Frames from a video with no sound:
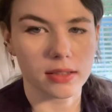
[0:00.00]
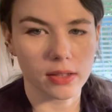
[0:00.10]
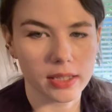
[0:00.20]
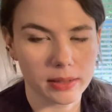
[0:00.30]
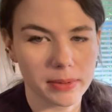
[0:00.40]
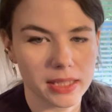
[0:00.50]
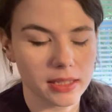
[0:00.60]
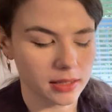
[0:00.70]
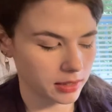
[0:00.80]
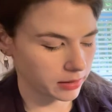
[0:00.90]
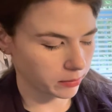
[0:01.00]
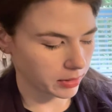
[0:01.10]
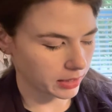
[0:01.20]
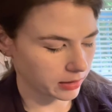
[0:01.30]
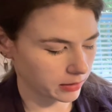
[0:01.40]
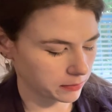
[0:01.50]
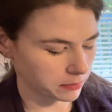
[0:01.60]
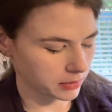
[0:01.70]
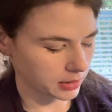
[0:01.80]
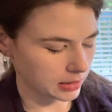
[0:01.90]
so I like making the ear wire
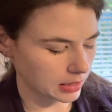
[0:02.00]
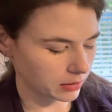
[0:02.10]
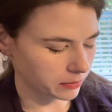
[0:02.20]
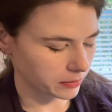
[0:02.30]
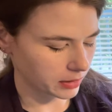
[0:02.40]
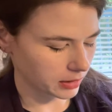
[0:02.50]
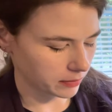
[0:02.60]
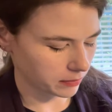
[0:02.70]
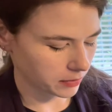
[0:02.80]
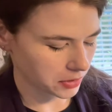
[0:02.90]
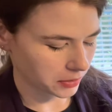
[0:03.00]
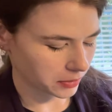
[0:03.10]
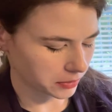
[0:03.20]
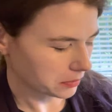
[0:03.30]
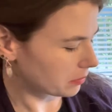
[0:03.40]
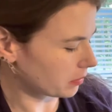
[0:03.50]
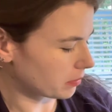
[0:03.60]
itself and then the little